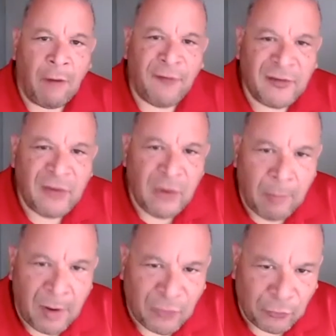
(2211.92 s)
flexing your
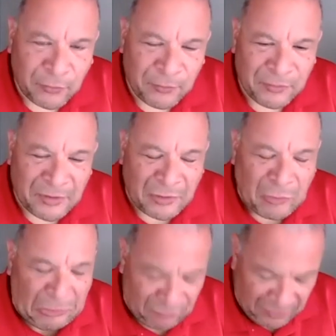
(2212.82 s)
muscles.
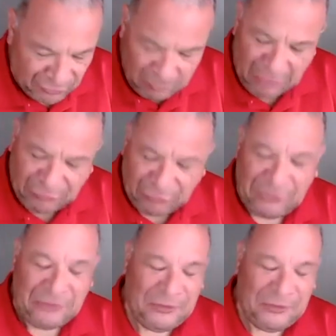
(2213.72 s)
Flex your muscles here,